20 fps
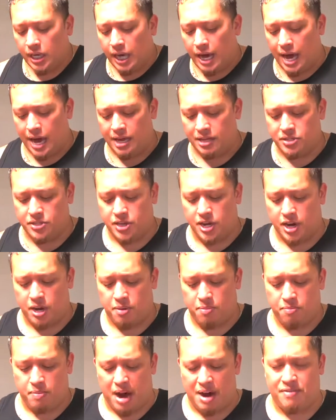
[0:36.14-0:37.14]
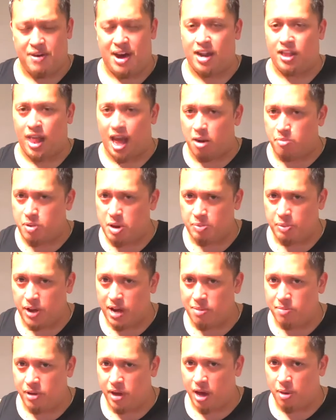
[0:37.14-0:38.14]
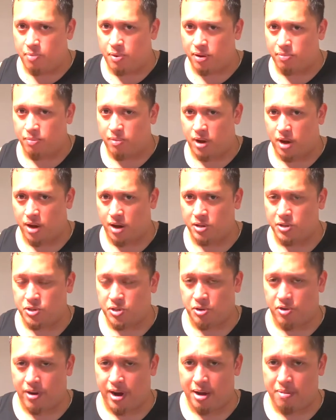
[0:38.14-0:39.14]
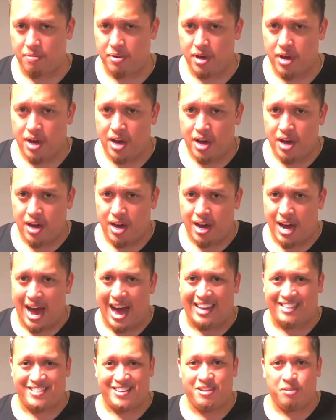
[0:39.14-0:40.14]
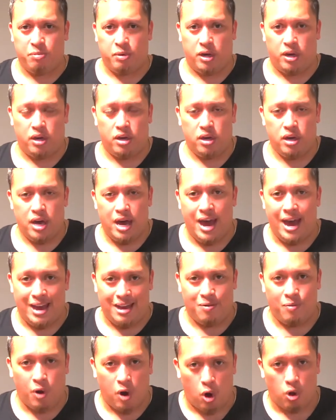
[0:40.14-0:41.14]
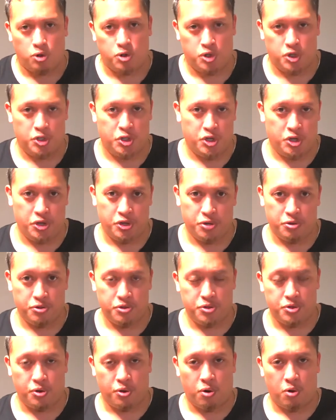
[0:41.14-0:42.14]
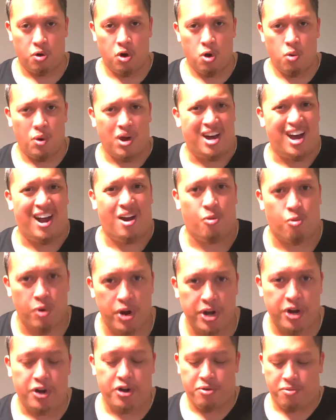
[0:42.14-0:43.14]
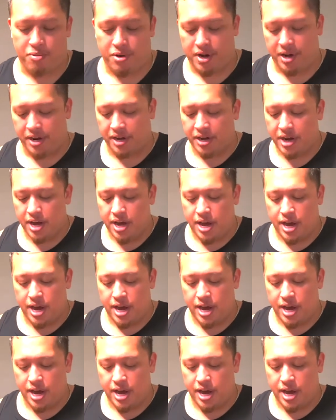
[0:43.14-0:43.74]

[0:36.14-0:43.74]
And I've had a lot of people hit me up on Instagram asking me, hey, what holster do you use, or what kind of rig are you running?